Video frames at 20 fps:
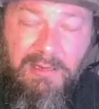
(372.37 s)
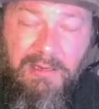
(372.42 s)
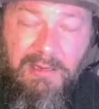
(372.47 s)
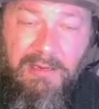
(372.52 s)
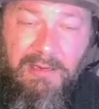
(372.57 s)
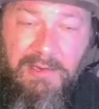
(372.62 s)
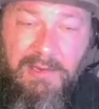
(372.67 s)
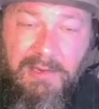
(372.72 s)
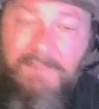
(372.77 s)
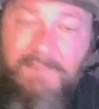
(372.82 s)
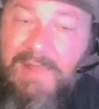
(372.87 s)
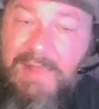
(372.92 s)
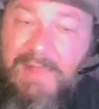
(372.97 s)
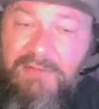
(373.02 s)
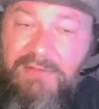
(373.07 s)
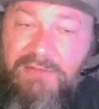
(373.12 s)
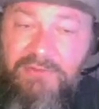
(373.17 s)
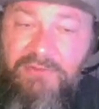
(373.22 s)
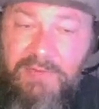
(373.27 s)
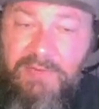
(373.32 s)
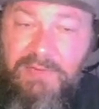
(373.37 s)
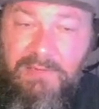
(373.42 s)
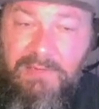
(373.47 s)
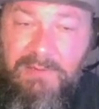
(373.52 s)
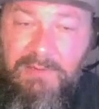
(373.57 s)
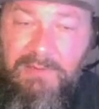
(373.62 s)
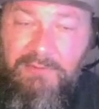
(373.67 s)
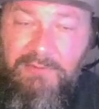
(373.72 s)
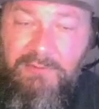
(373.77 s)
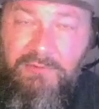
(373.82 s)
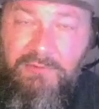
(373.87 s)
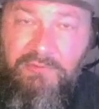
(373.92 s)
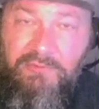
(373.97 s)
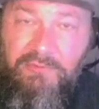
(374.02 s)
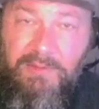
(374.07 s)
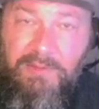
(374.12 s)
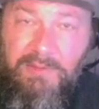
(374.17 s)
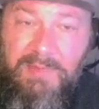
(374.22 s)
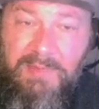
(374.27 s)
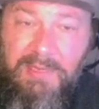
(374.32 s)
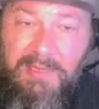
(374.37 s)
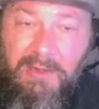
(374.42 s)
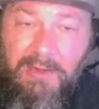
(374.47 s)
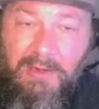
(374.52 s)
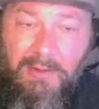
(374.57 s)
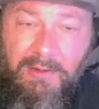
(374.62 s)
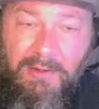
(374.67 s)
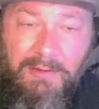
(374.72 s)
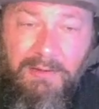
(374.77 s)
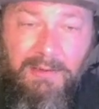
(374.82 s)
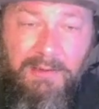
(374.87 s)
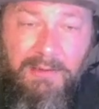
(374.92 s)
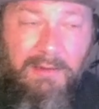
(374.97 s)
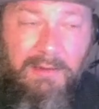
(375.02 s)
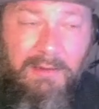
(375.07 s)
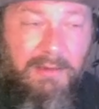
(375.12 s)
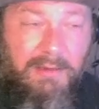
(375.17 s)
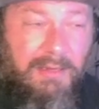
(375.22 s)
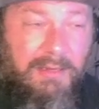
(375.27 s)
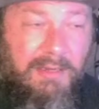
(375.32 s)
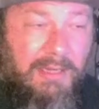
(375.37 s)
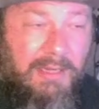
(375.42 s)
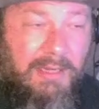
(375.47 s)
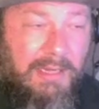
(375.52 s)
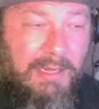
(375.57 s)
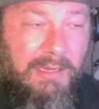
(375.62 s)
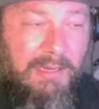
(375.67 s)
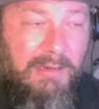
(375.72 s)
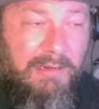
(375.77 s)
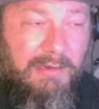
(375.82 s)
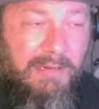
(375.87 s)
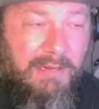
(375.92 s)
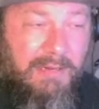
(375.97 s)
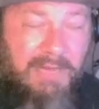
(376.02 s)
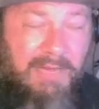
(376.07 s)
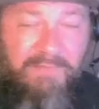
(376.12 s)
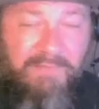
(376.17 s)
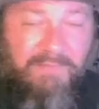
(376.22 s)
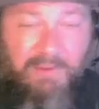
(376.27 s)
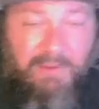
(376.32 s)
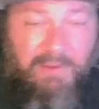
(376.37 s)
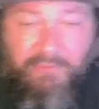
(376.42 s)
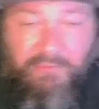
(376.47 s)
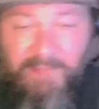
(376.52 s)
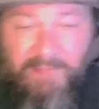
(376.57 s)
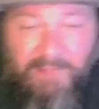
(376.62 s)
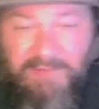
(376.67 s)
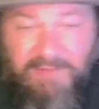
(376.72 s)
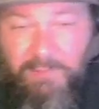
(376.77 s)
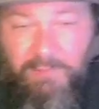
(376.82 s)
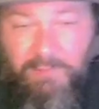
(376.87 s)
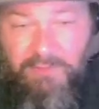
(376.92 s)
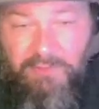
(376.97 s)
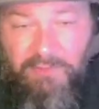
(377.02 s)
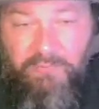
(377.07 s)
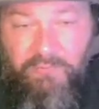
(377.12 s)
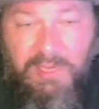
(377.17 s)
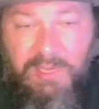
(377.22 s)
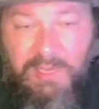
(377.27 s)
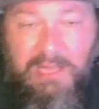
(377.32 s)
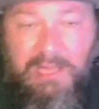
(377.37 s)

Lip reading: fast shooting units to jump in there. And if they're survivable as well,